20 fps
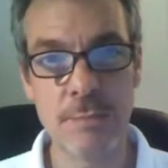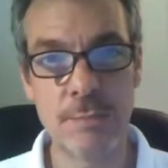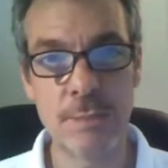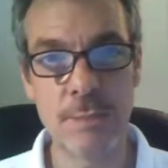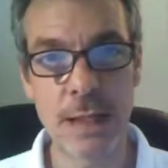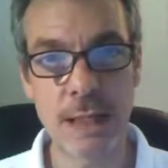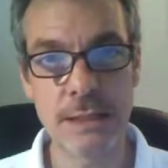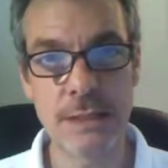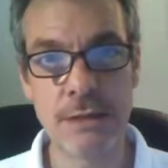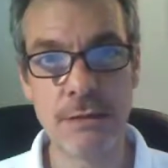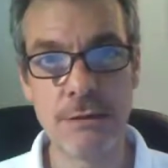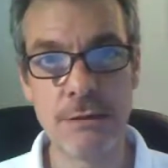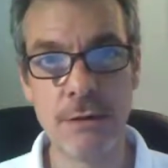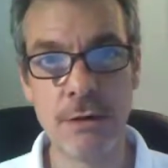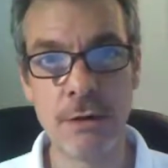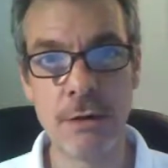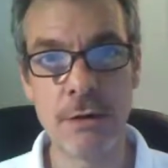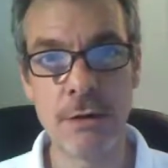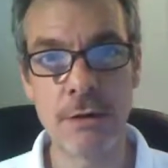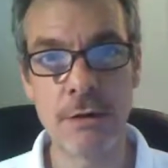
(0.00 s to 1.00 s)

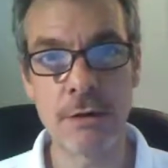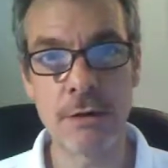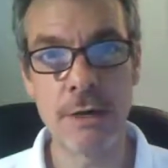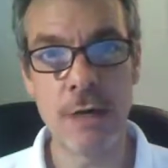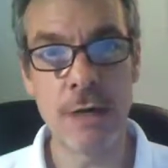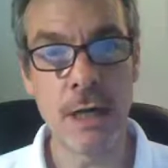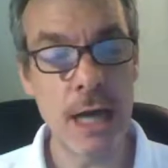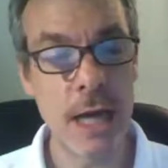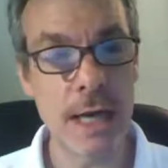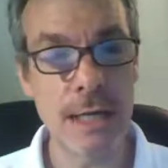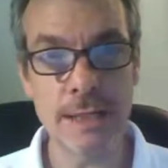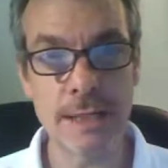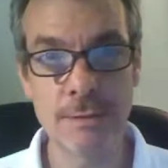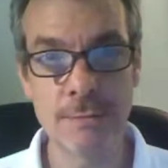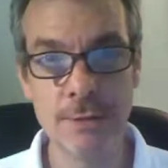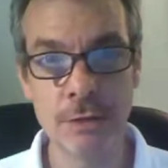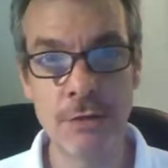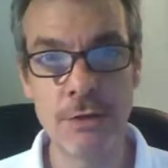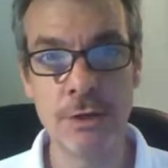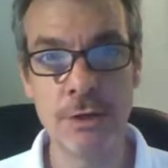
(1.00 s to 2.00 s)
particular last
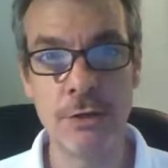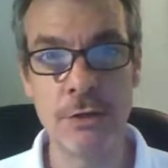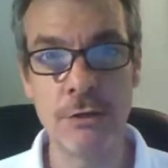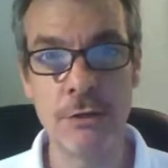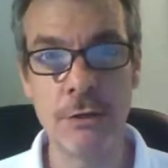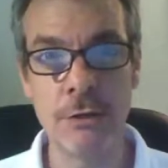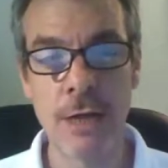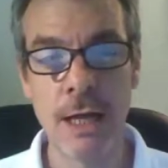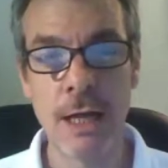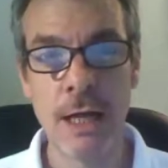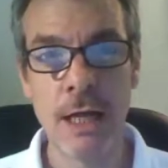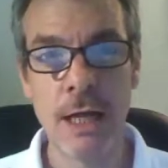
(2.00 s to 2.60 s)
module,